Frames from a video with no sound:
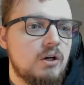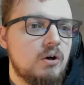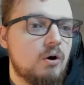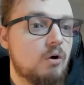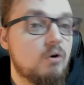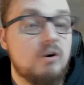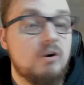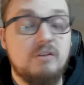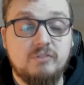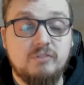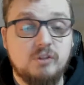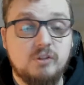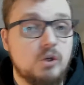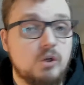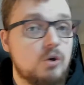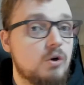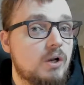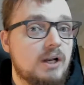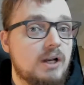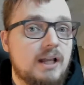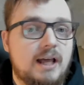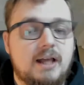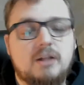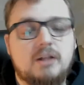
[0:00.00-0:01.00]
or even
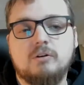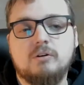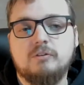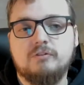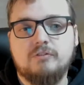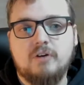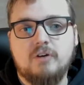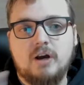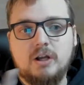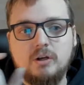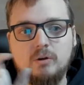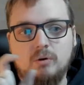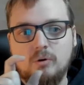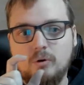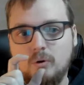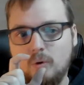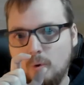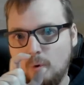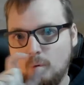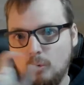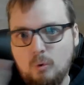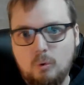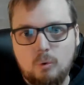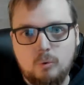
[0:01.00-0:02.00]
Google it and you'll find
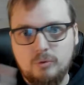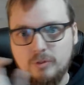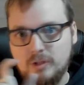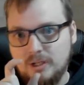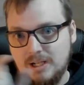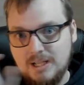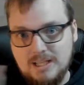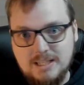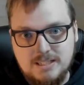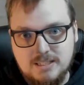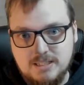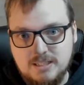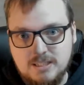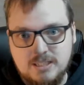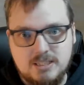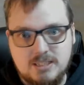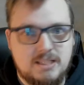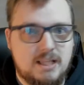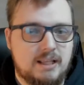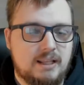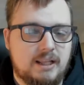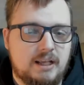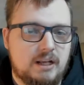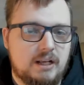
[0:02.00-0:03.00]
all the lists
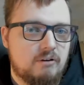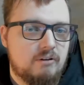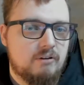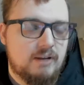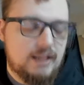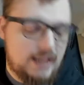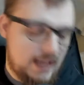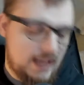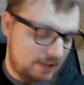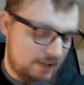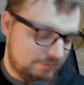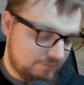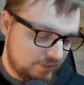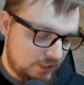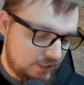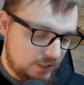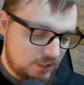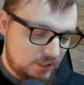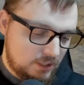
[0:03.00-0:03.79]
that they currently have.